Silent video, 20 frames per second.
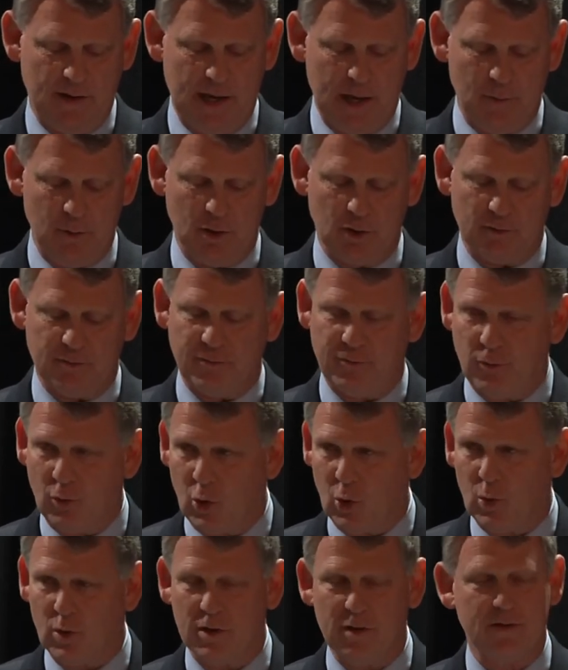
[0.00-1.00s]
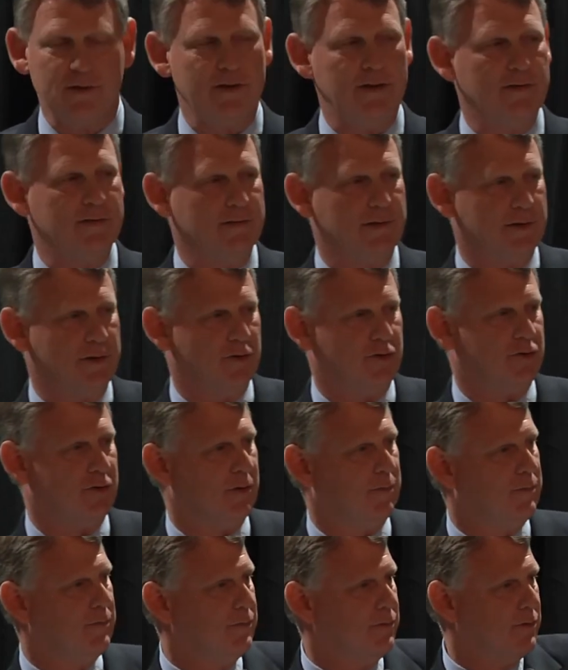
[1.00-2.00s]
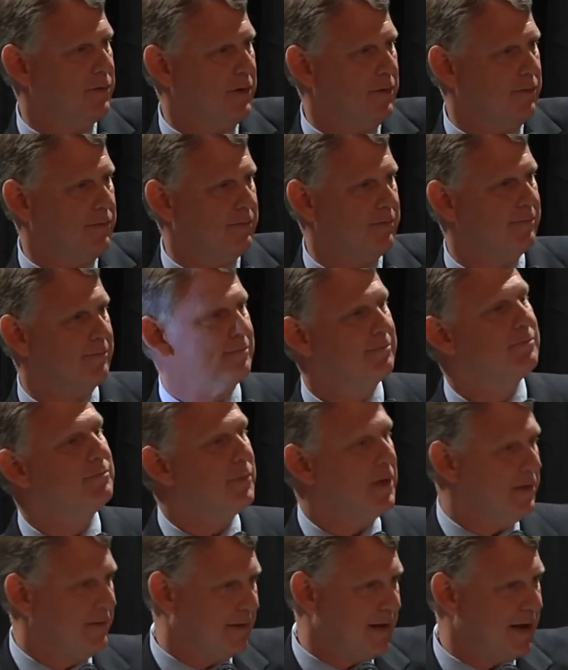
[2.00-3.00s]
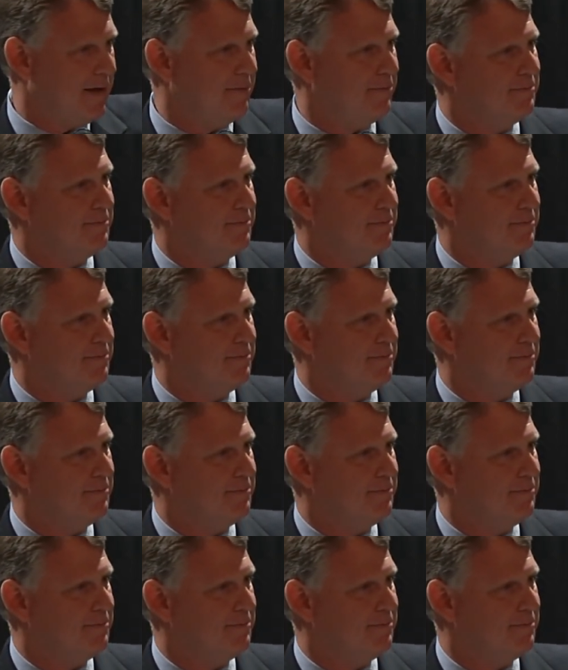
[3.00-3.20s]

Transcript: and we look forward to his leadership. Chief, please stand.